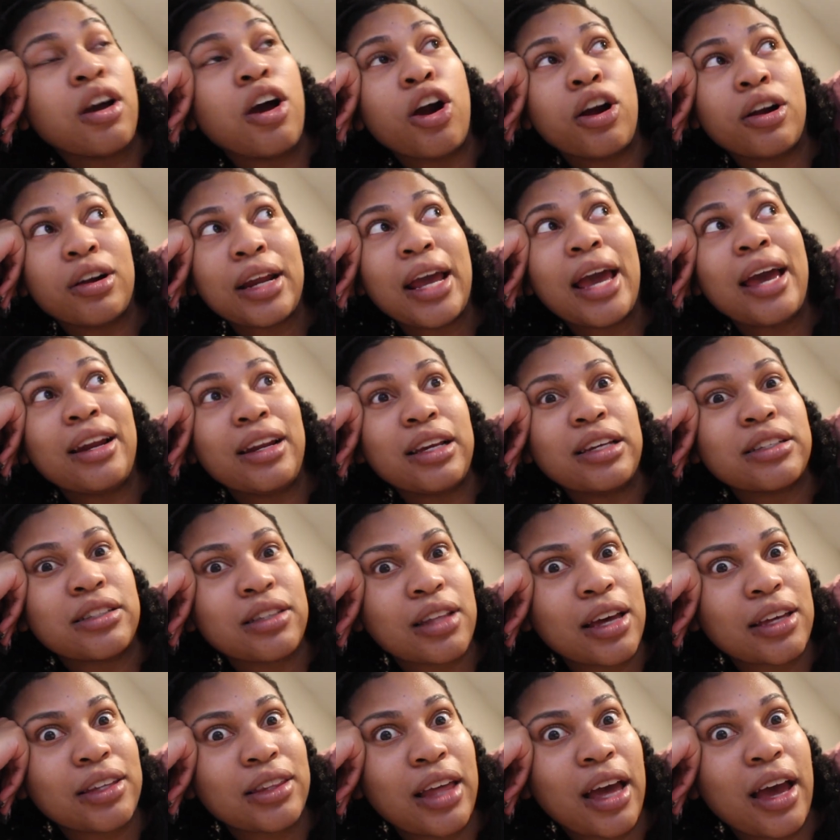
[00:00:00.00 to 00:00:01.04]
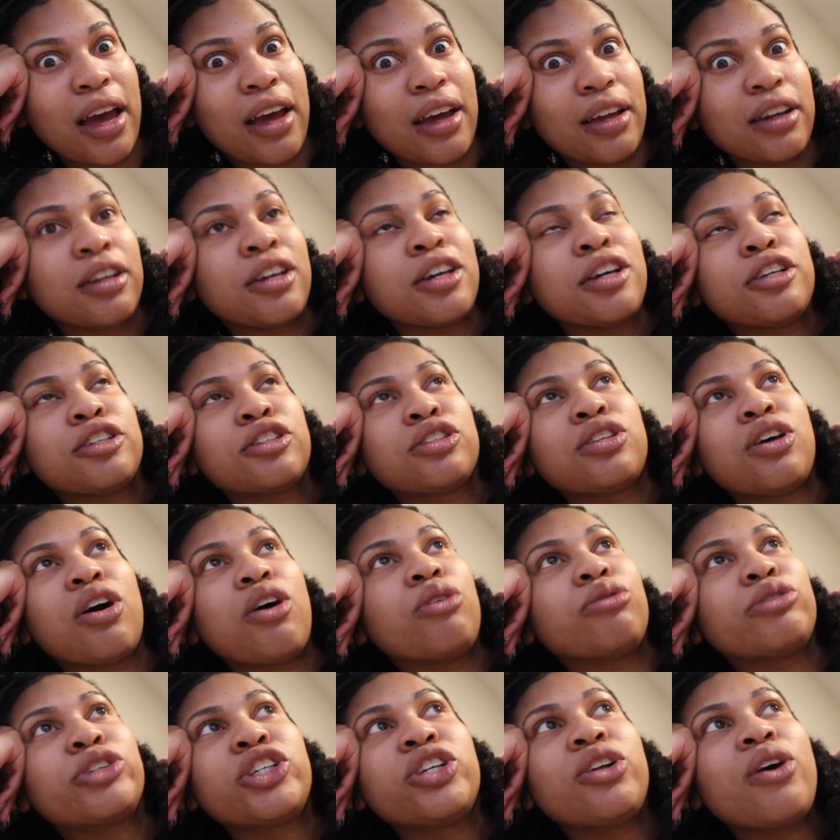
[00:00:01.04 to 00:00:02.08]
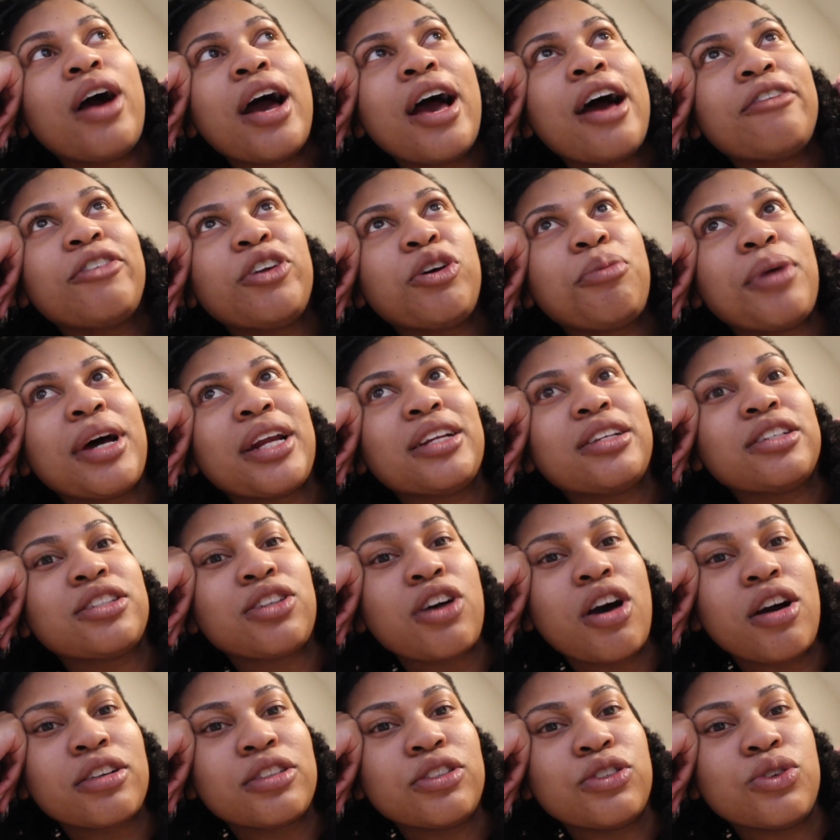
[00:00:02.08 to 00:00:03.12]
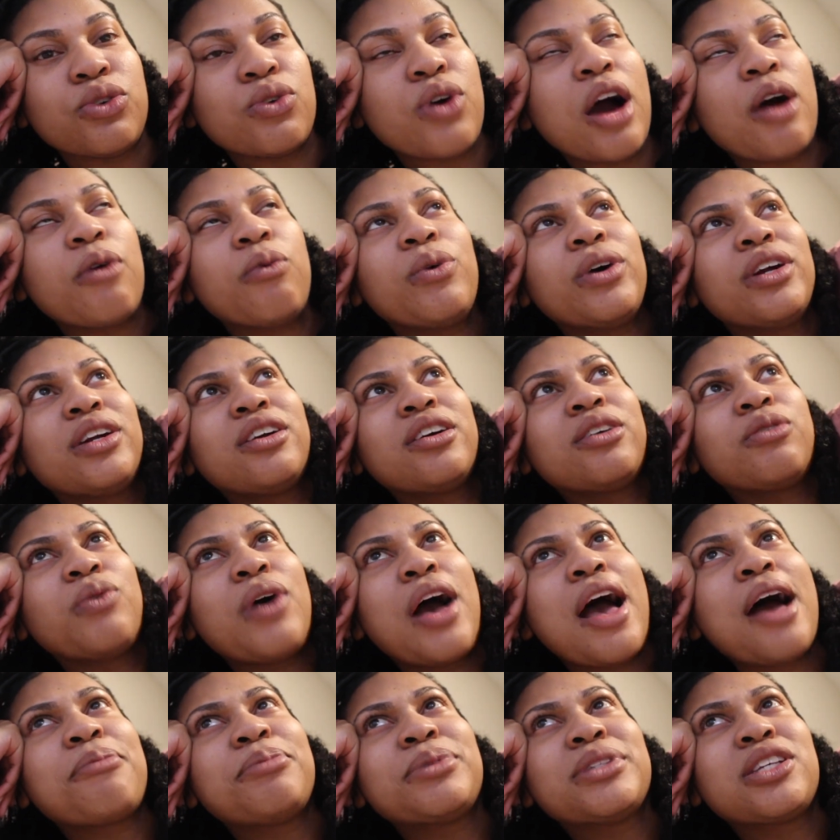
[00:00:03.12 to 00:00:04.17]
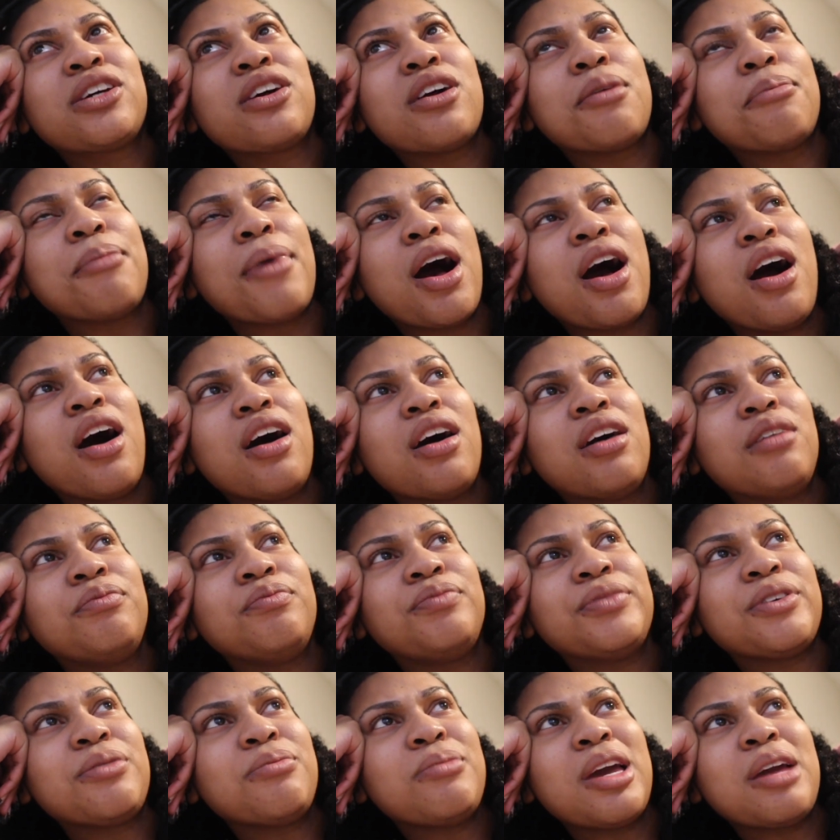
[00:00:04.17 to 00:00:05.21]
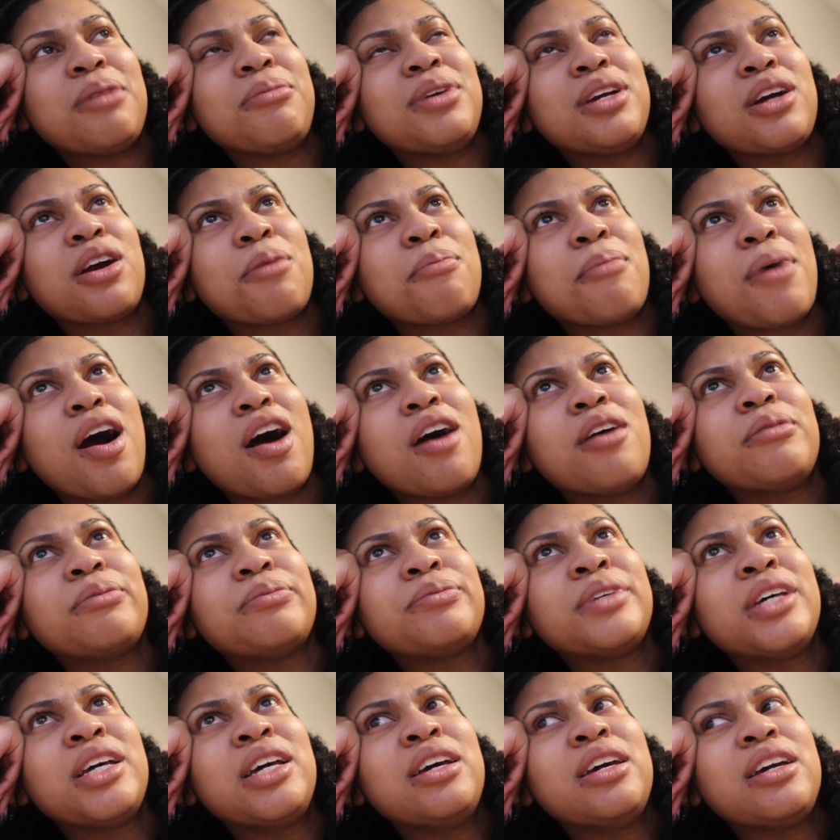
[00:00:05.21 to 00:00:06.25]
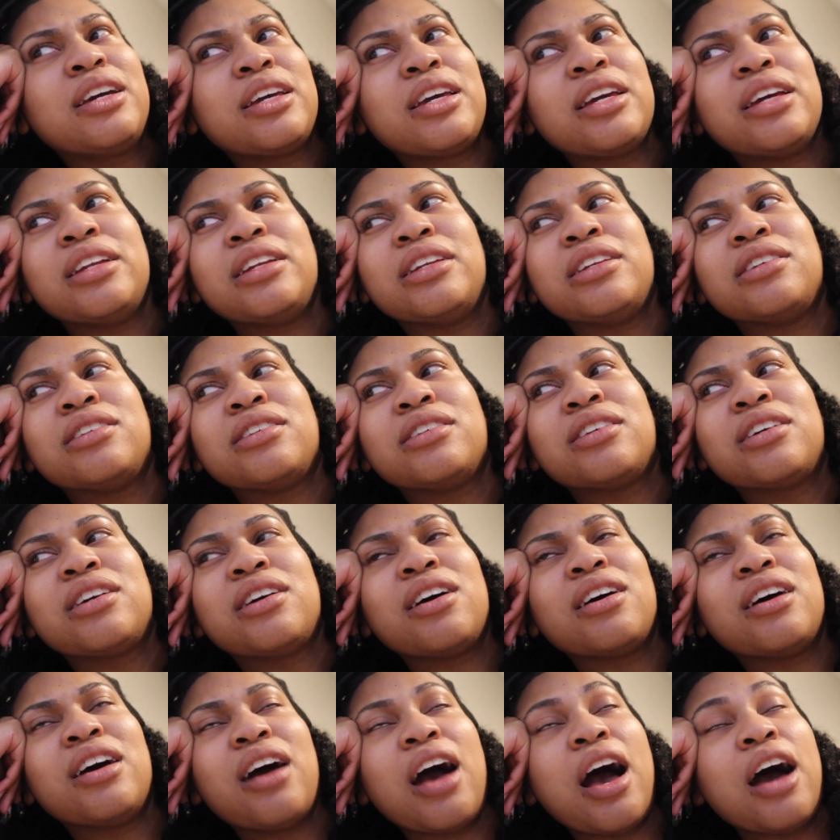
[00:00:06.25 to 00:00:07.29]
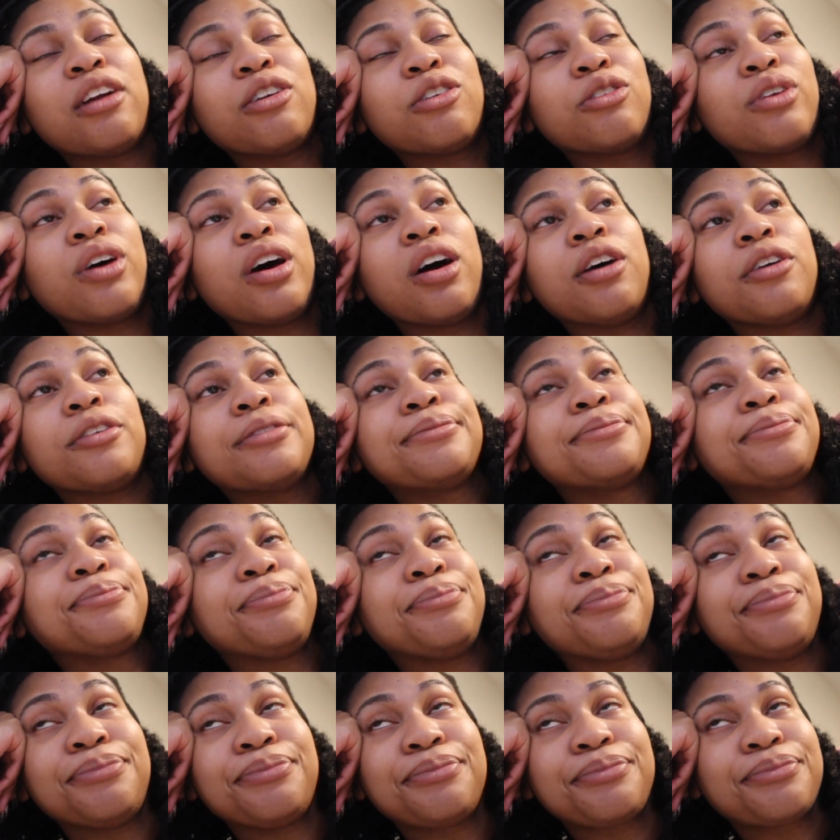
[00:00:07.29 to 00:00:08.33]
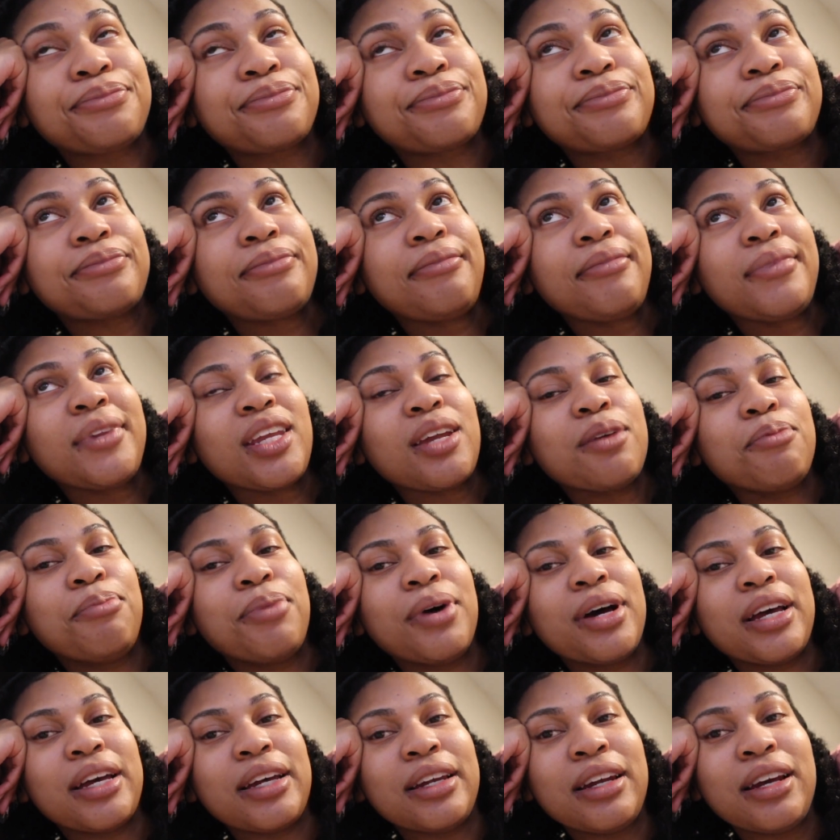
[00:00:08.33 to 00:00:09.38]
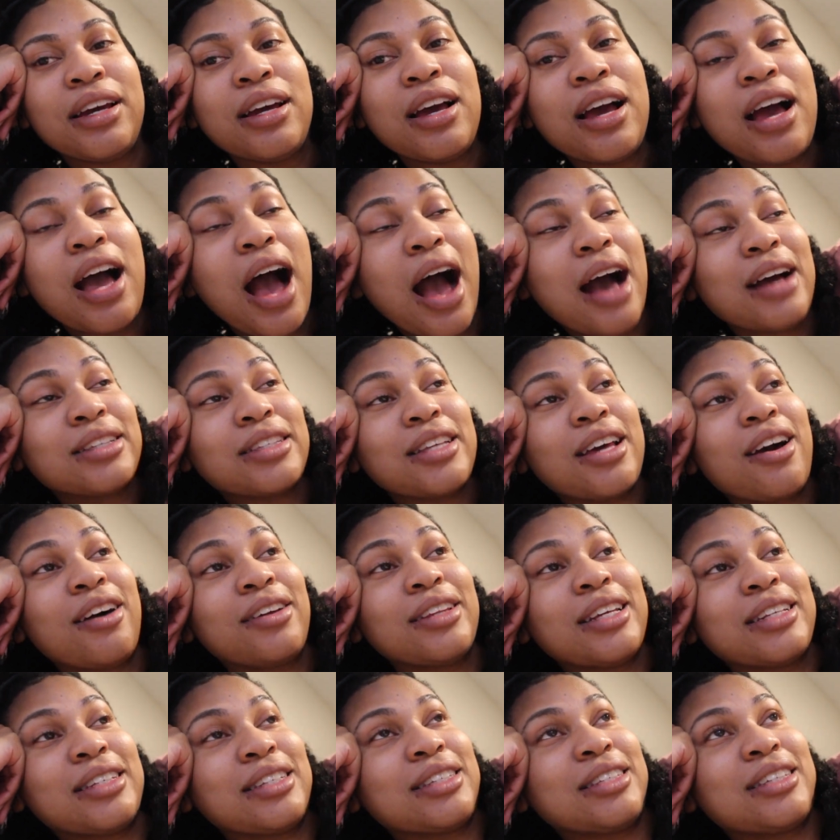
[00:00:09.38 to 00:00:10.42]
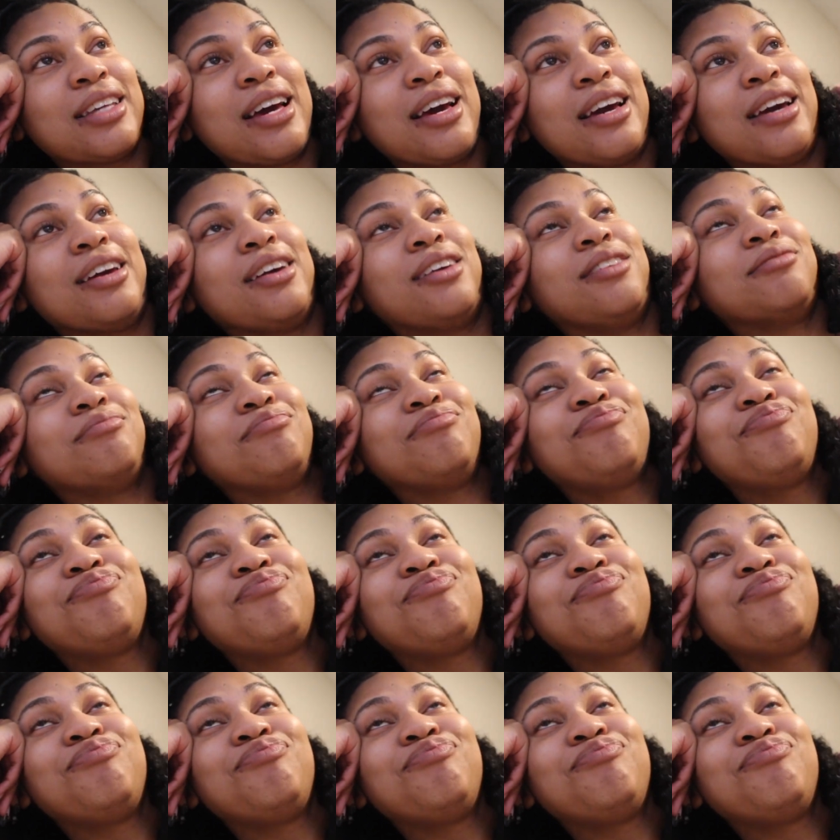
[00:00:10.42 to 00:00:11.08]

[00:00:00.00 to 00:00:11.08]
Her daddy is like that. So she don't have nobody to talk to. I wonder what happened to her mom. If maybe her mom can, I don't know. But I say all that to say